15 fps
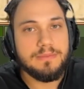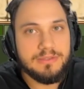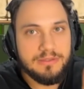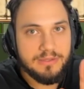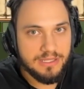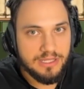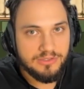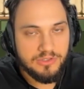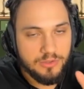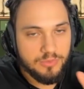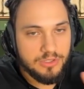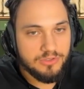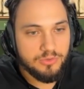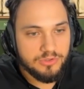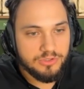The financial
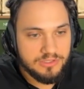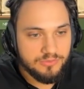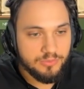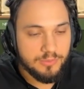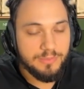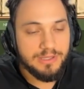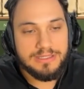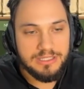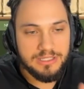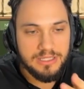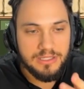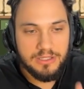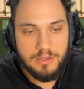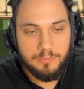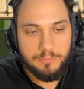resources will basically
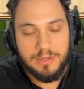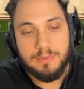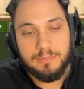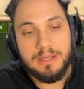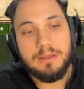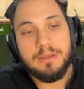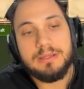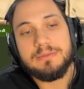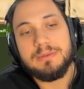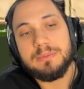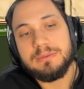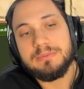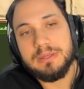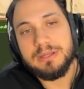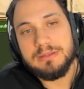come primarily from
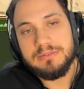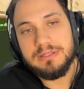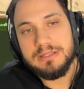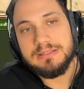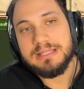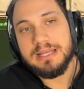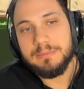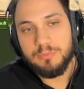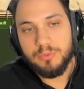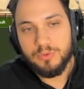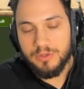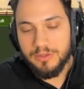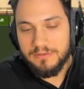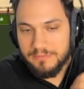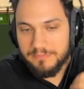the very first game mode.
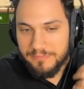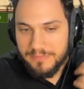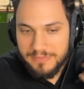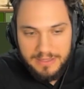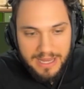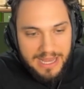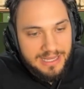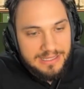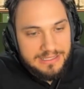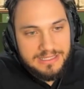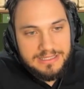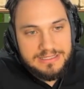There are indeed